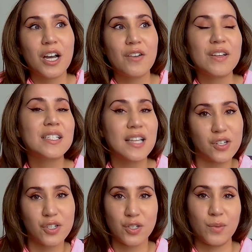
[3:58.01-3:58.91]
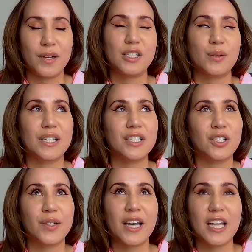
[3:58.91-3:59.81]
of a sensual twist. You're
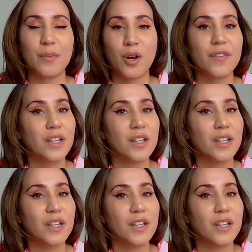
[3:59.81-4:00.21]
getting more of a